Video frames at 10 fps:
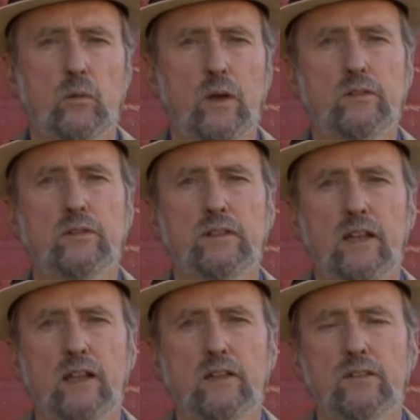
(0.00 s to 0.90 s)
the western
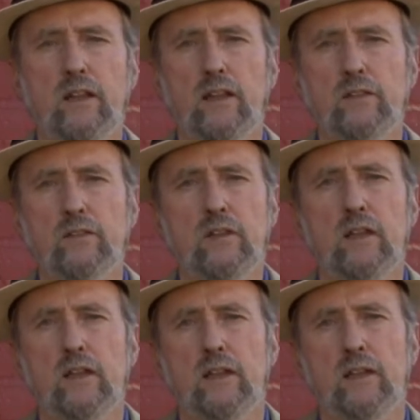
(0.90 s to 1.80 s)
United States,
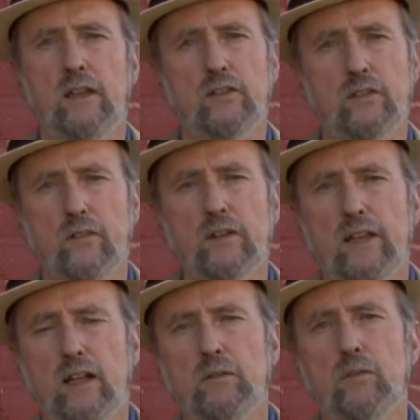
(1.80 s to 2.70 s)
in Southern
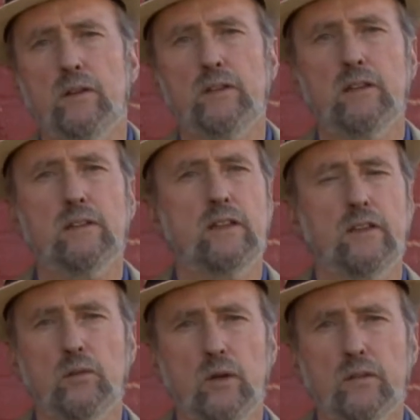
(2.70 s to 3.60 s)
California,
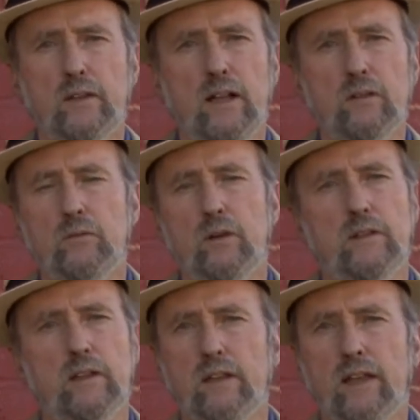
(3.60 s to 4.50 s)
in Northern
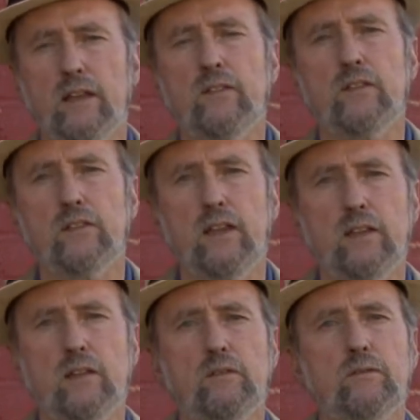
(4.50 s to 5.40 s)
California, and in the
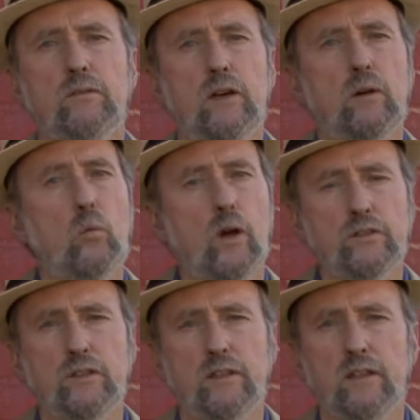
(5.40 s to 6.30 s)
state of
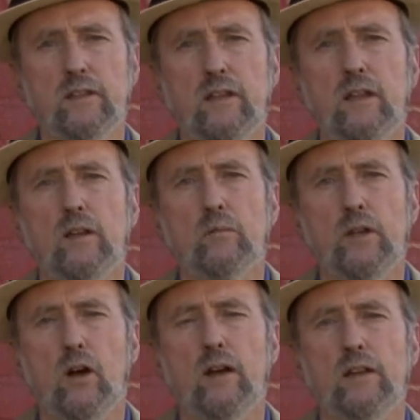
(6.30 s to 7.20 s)
Washington
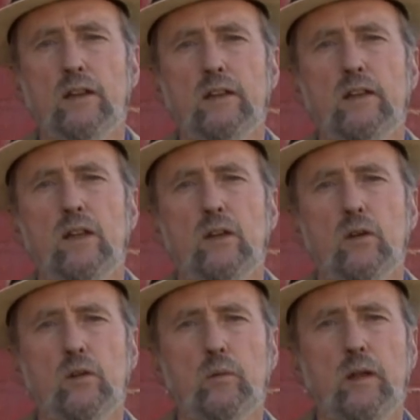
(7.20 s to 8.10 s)
regarding
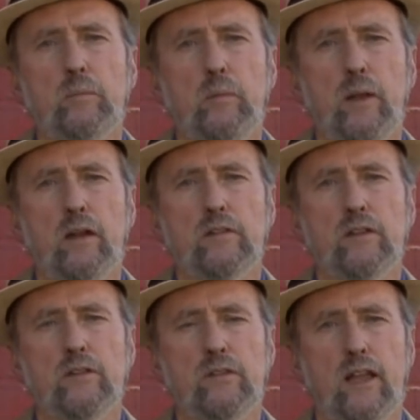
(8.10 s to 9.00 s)
earthquake
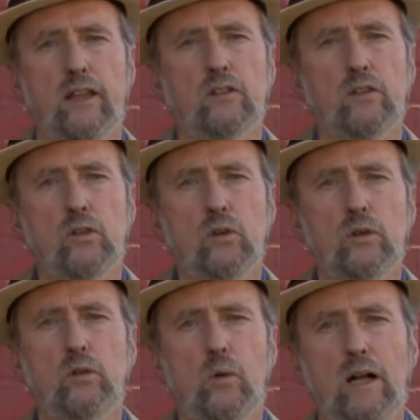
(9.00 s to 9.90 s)
preparedness and
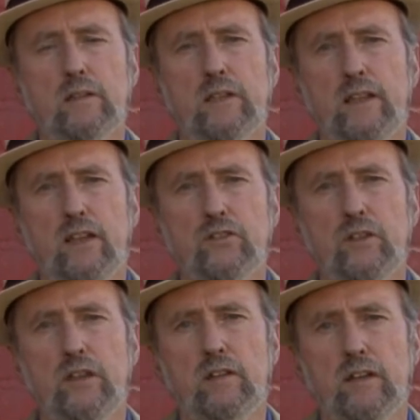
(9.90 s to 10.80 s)
good quality
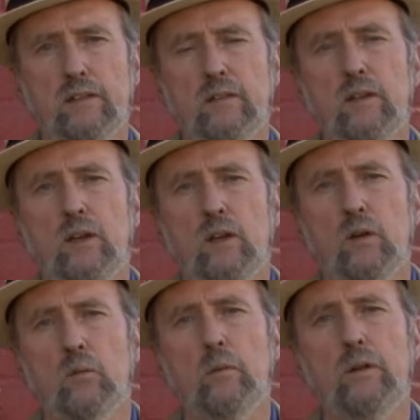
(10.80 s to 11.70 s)
engineering.
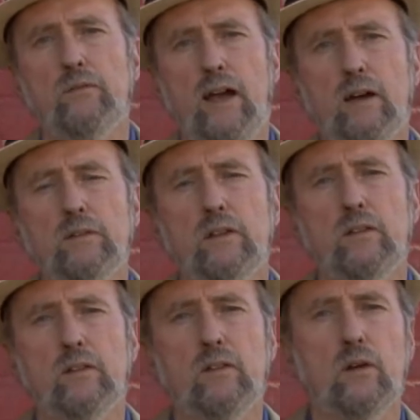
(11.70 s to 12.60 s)
What we found
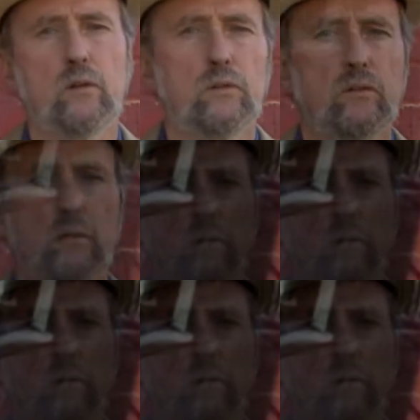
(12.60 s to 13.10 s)
in those